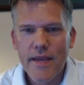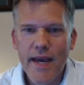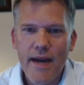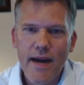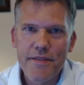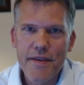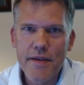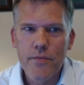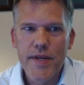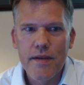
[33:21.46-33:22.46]
Yeah, I
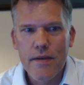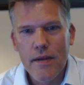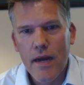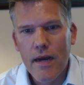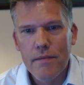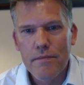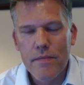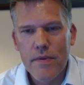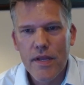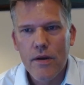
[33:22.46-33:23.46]
think when
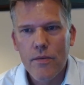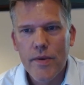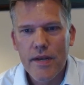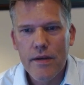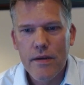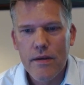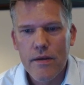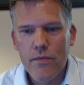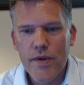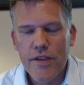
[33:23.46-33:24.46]

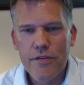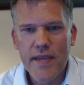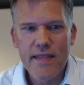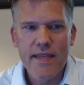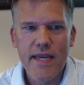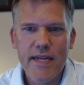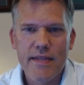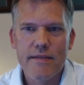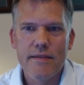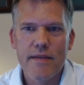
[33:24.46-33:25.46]
you think that
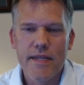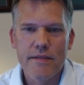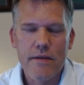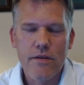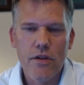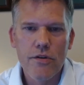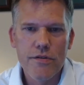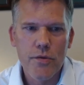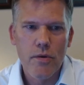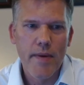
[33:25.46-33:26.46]
it's
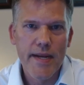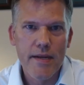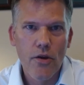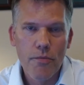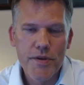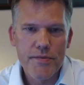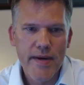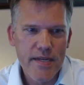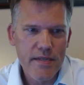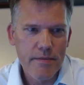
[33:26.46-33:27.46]
close or ready, almost
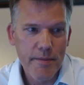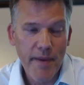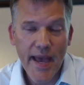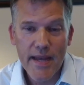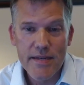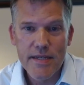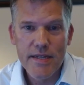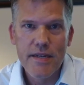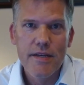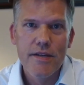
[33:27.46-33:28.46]
ready to be
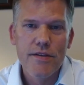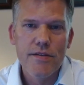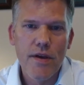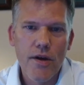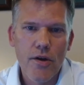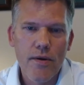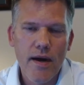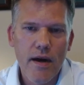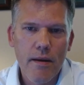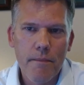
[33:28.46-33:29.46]
patented.
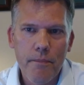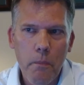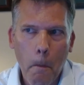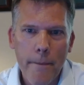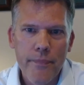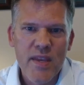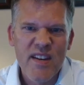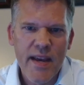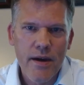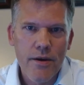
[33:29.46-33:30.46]
So
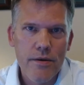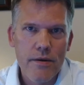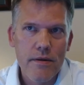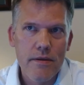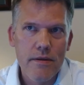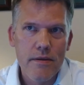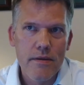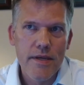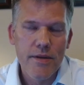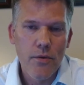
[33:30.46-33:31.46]
now,
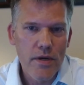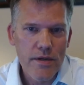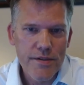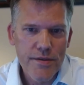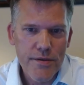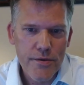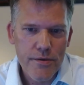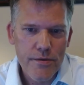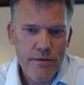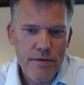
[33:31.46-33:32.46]
in order
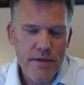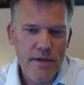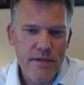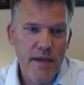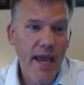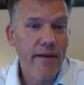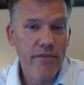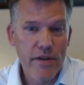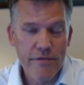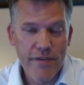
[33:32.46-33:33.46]
to
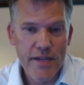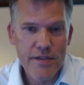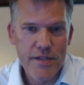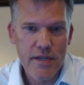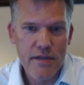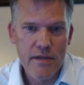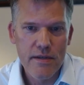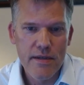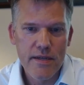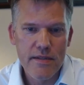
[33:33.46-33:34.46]
have an invention,
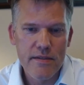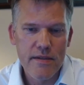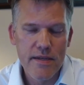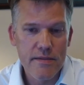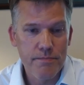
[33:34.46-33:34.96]
it's